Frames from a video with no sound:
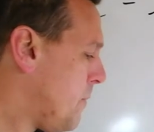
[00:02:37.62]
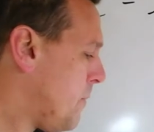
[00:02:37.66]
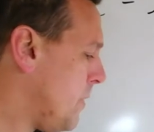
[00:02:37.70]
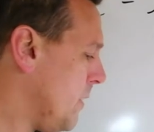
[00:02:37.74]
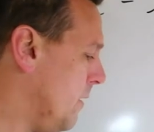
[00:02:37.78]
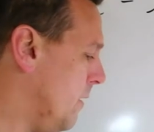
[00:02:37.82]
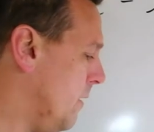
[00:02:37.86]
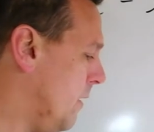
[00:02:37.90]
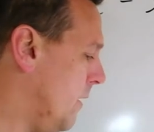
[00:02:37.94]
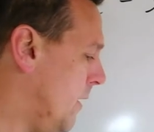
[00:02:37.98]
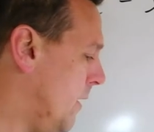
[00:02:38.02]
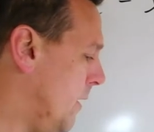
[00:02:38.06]

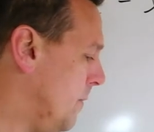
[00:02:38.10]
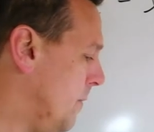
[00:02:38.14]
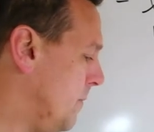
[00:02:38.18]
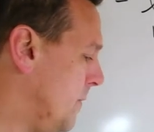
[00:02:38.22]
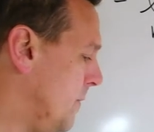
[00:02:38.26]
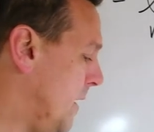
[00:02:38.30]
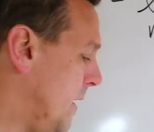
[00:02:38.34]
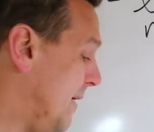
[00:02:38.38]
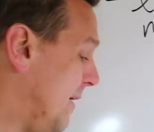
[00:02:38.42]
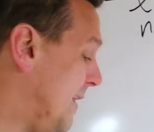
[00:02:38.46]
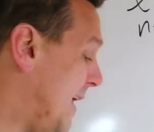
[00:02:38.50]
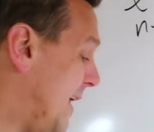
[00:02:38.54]
Um,
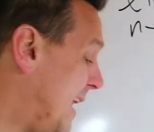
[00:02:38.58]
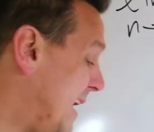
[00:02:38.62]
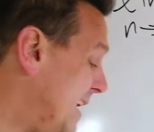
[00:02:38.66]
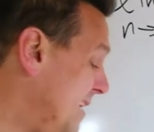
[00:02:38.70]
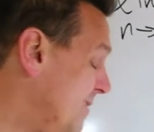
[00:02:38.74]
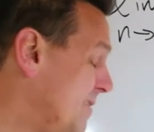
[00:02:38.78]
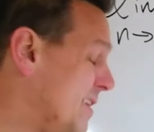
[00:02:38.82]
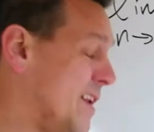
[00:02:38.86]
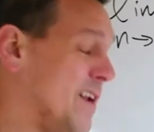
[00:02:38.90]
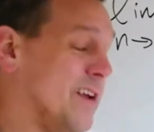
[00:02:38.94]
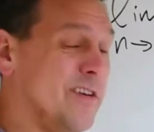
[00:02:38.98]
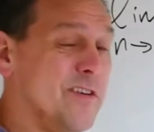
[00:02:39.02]
and that
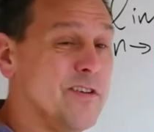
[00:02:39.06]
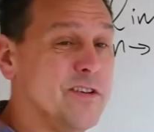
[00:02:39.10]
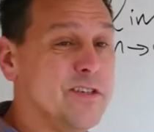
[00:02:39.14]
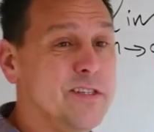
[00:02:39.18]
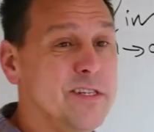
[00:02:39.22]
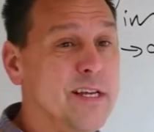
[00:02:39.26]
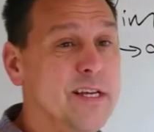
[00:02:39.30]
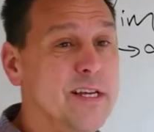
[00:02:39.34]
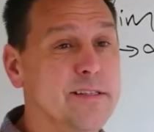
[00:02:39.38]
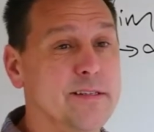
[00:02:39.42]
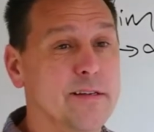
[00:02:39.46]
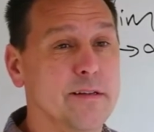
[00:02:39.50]
even
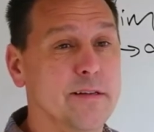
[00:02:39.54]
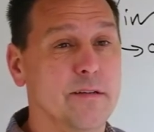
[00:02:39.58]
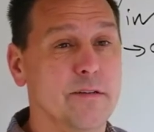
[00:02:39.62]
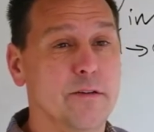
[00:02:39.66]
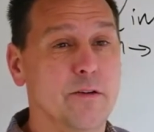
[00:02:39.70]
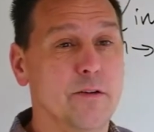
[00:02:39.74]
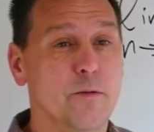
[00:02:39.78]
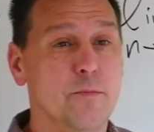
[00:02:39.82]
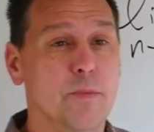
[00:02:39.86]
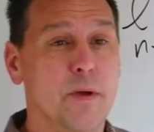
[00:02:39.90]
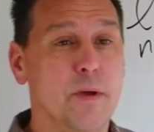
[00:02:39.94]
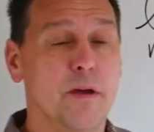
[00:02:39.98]
understates it a
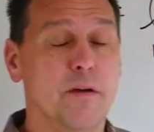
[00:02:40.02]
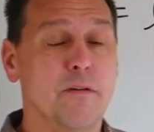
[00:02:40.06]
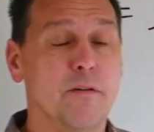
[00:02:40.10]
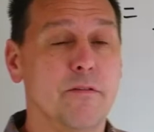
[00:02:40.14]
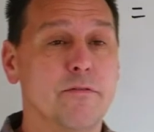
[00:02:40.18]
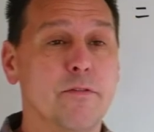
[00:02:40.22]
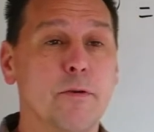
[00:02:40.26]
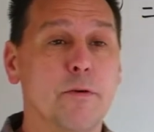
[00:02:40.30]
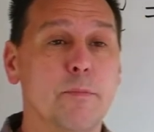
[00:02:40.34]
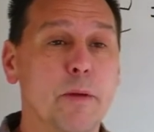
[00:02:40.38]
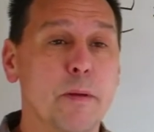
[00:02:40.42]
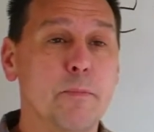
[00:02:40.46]
little bit.
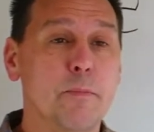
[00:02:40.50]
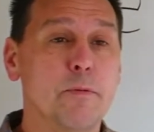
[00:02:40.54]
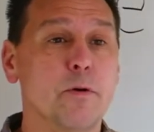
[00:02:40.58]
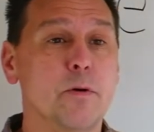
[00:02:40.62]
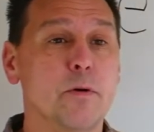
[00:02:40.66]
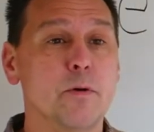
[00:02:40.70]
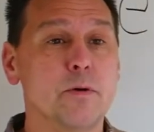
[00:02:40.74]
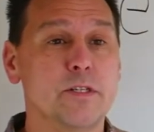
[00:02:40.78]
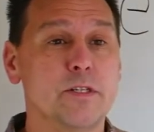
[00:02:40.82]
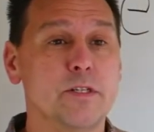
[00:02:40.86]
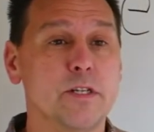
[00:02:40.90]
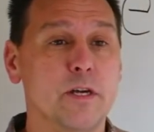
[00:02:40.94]
For people
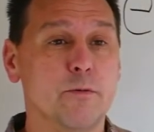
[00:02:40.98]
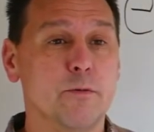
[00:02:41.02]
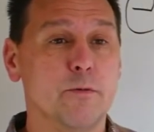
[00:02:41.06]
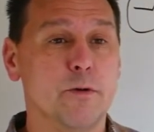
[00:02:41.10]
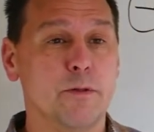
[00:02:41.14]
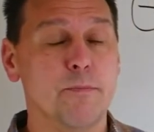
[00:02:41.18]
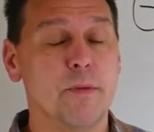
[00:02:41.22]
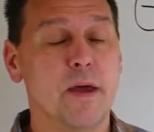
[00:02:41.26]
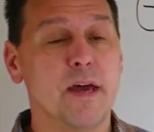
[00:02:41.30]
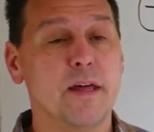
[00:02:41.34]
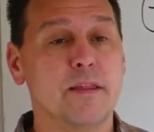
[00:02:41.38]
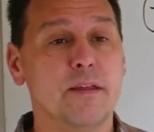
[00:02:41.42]
who stick with
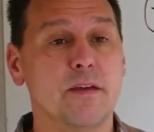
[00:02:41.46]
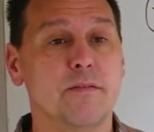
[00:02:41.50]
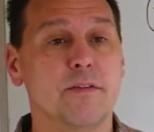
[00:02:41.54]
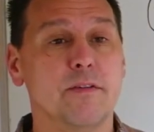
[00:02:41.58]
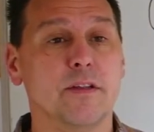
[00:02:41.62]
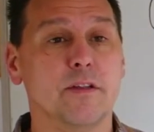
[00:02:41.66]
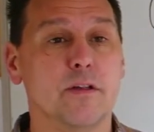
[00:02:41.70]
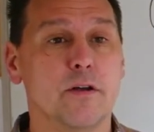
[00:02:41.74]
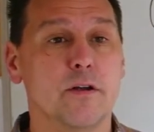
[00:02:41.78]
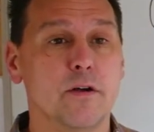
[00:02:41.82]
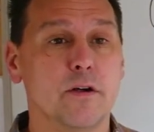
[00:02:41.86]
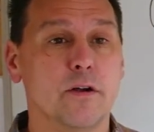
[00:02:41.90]
math even
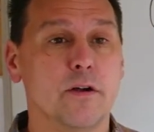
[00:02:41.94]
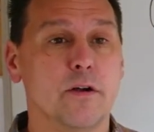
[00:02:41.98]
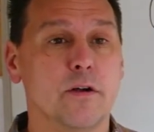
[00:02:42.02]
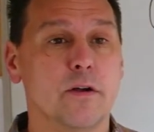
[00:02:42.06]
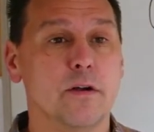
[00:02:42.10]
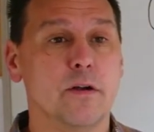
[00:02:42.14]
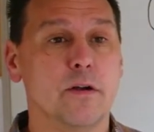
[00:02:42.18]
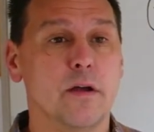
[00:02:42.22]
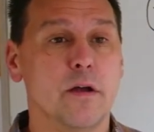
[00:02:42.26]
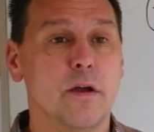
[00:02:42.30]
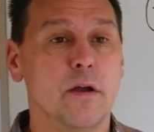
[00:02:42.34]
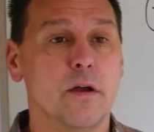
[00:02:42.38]

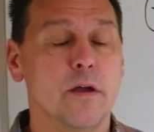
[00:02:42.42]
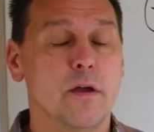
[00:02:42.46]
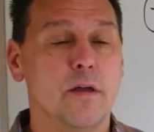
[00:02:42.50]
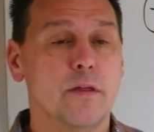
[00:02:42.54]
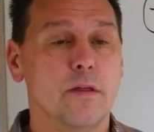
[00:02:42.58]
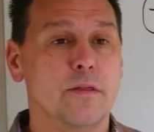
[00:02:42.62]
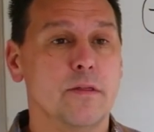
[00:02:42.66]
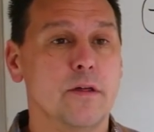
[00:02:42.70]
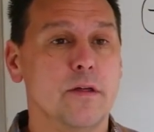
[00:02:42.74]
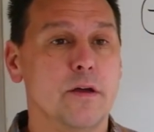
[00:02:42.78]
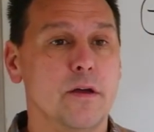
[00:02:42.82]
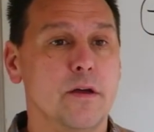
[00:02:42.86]
longer,
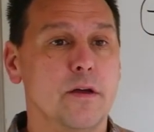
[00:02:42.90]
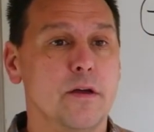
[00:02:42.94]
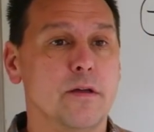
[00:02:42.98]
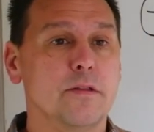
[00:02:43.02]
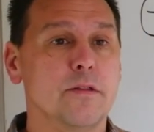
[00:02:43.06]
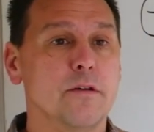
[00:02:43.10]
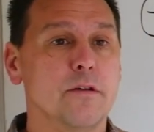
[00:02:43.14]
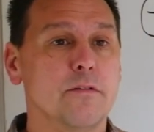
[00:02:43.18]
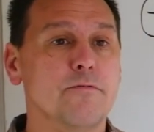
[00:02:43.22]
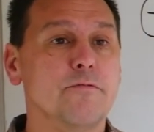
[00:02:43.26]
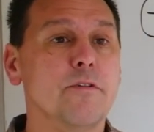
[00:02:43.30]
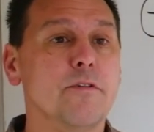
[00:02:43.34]
the,
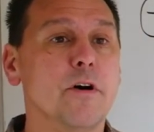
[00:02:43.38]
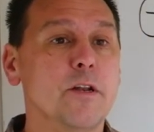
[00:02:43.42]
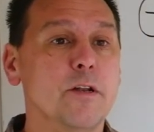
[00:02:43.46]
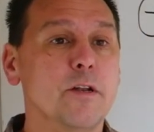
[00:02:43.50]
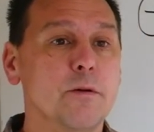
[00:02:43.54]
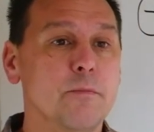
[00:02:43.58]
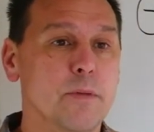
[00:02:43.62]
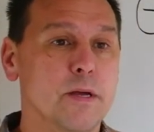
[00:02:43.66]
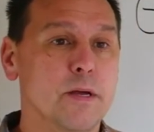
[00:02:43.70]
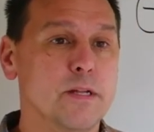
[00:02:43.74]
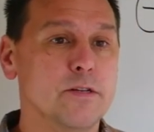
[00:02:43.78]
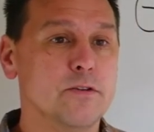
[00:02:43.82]
the
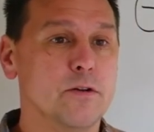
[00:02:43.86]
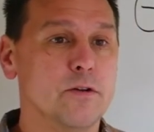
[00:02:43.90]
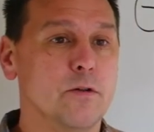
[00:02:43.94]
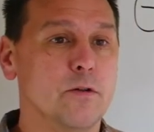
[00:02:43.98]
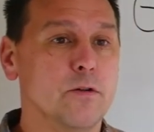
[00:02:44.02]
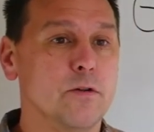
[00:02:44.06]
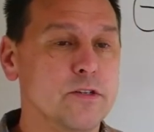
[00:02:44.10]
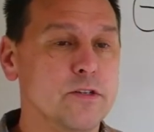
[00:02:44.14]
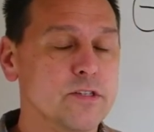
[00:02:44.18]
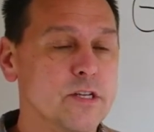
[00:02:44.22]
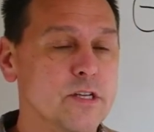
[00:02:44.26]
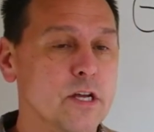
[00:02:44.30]
fundamental or
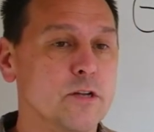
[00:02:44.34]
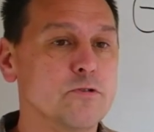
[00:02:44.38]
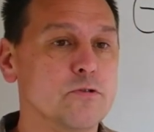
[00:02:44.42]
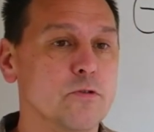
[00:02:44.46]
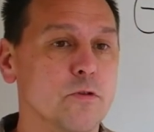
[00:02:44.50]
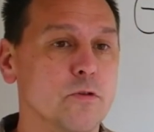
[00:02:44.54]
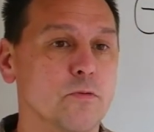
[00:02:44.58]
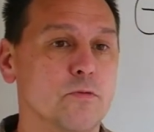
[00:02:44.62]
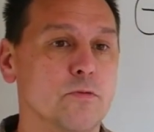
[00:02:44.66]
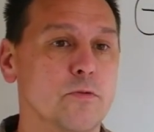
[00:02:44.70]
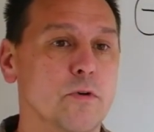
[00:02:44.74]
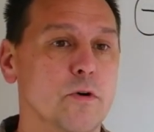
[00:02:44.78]

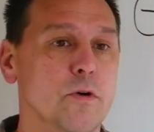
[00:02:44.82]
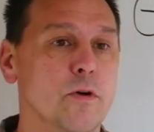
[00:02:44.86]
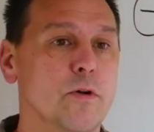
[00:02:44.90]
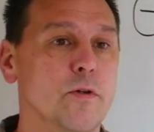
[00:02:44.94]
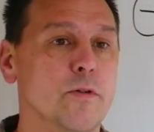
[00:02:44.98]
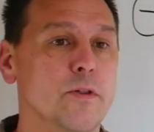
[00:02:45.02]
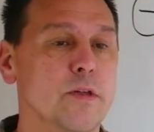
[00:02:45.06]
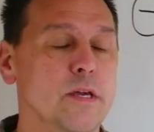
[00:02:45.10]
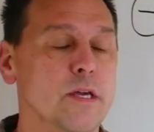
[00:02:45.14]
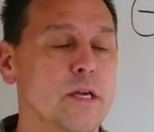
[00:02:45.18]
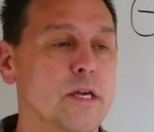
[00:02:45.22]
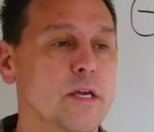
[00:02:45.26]
central role
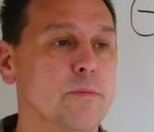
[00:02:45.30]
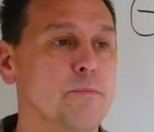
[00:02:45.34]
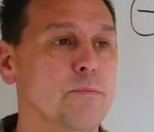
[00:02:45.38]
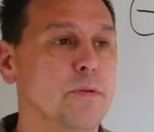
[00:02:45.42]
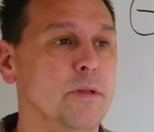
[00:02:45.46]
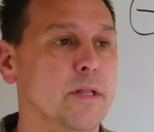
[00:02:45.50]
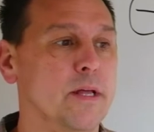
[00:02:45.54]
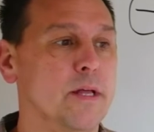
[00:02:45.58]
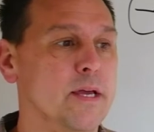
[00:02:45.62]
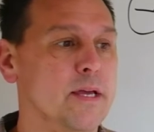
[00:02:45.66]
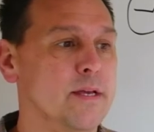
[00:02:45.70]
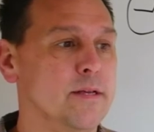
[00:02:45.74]
that E
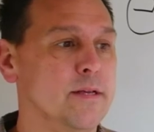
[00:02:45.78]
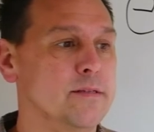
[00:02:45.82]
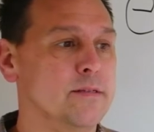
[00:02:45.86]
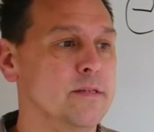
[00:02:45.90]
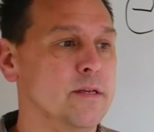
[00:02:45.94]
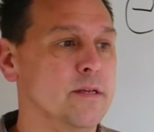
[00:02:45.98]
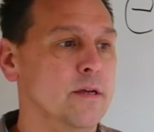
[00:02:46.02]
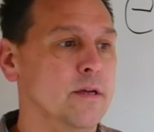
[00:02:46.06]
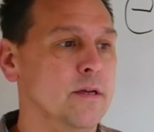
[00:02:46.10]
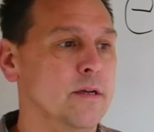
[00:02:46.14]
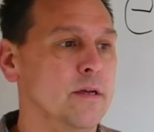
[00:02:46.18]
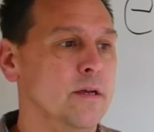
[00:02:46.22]
plays
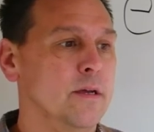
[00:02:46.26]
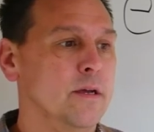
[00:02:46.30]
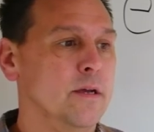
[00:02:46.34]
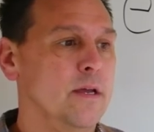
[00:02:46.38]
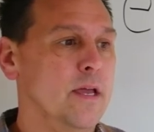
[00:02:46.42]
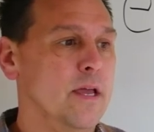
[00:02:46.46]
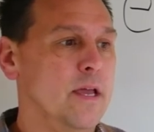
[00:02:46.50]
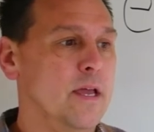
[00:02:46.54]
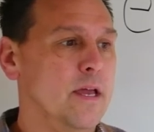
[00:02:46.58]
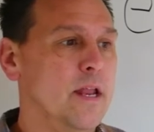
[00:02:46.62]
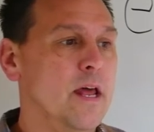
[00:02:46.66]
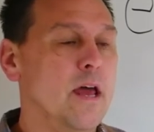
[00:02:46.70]

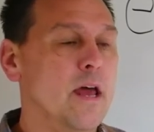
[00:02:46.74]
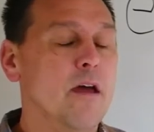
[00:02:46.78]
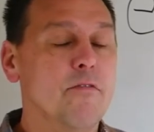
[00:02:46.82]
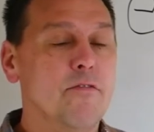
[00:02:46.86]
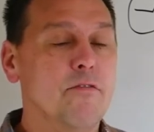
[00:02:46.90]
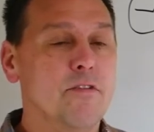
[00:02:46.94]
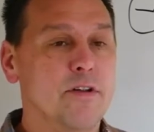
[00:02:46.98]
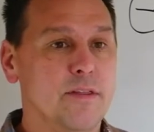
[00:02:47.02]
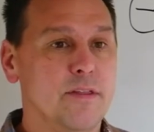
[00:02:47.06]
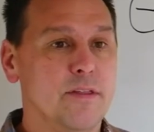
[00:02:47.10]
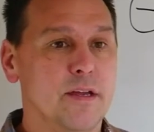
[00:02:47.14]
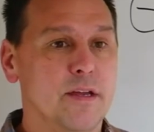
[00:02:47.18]
in
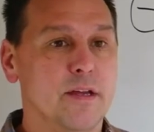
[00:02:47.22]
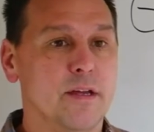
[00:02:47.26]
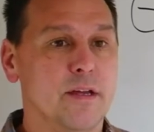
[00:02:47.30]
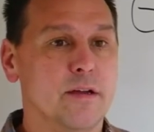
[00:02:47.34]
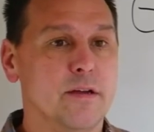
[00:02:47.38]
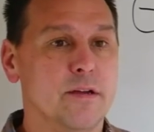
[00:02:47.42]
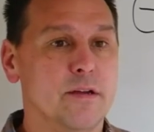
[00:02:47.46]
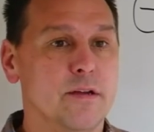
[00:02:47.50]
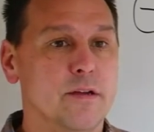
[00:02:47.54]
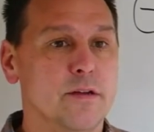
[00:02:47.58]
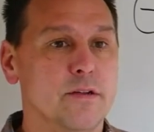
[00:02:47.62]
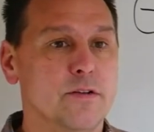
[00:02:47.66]
everything
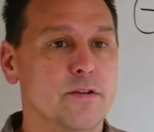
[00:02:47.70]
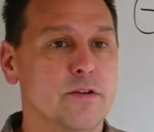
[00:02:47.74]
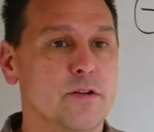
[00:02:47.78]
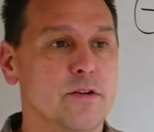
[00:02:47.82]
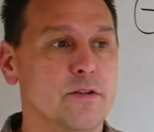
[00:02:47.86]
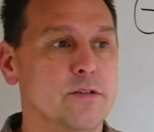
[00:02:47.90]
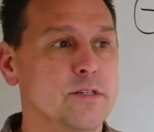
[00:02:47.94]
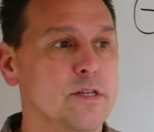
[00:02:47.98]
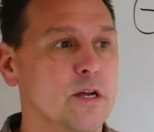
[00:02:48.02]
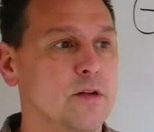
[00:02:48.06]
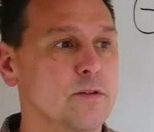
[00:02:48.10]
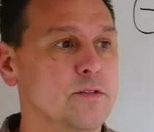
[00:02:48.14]

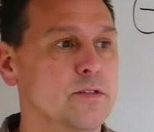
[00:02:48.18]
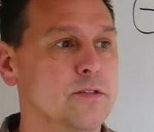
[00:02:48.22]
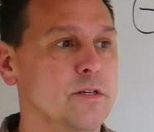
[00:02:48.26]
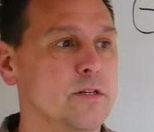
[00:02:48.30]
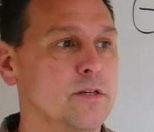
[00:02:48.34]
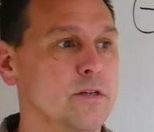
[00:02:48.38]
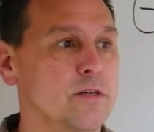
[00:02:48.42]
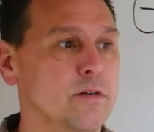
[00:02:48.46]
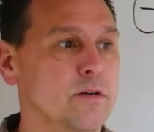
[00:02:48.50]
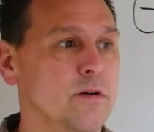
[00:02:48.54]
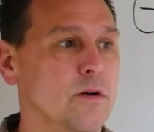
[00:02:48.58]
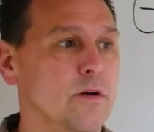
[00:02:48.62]
turns out
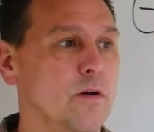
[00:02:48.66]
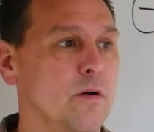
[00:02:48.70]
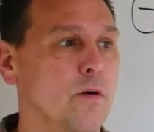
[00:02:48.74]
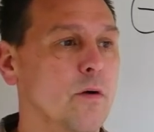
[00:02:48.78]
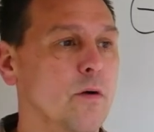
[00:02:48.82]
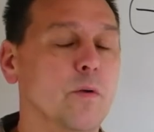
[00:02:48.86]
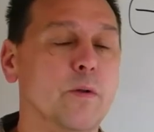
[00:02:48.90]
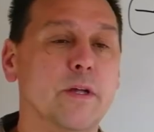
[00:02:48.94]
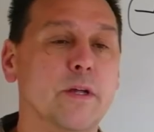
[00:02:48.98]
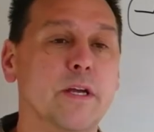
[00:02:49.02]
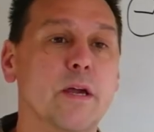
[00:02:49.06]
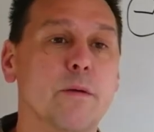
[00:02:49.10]
to
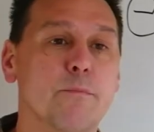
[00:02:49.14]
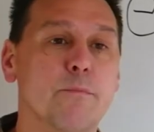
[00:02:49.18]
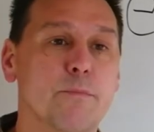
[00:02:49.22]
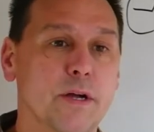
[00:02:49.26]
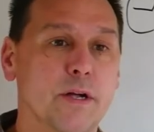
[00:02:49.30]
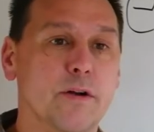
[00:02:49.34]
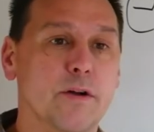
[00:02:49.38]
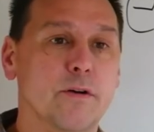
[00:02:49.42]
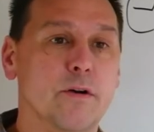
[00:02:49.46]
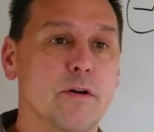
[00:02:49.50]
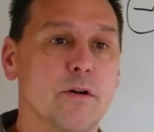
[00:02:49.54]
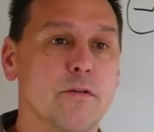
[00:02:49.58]
only get
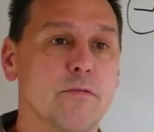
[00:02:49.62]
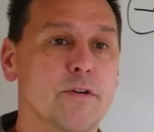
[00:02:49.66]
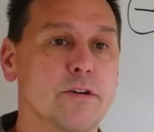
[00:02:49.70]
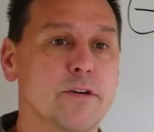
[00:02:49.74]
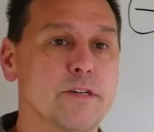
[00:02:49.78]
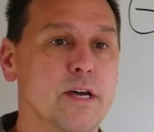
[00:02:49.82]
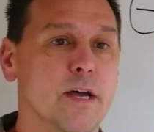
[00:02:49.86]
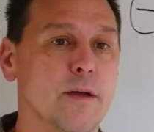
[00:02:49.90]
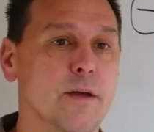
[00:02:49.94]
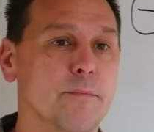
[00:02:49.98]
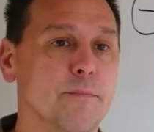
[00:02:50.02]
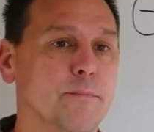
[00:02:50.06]
bigger over
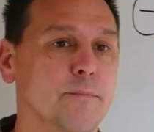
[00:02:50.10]
time.